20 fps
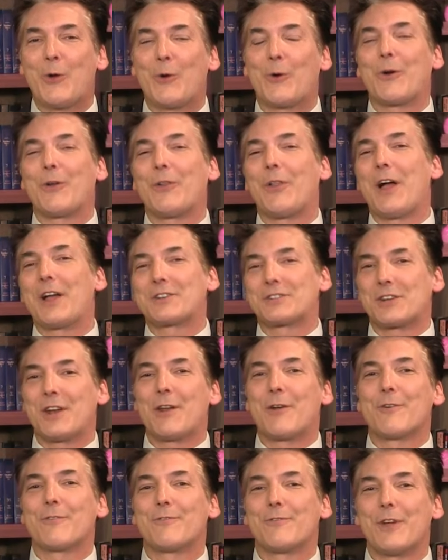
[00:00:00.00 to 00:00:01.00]
or election
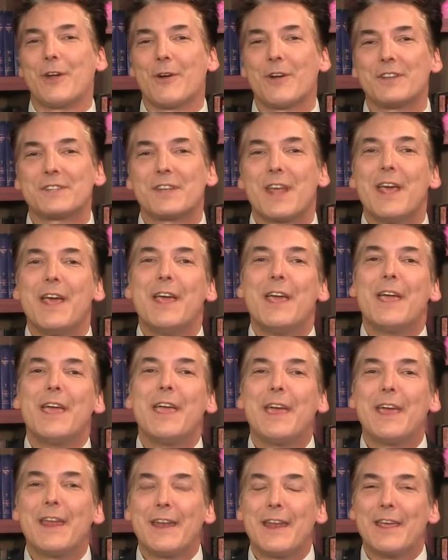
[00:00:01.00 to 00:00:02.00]
interference.
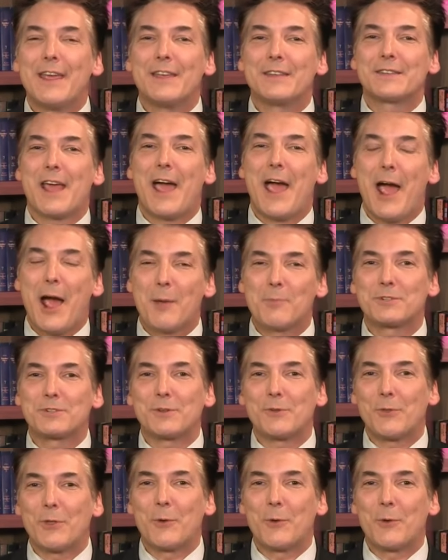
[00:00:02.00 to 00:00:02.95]
It is absolutely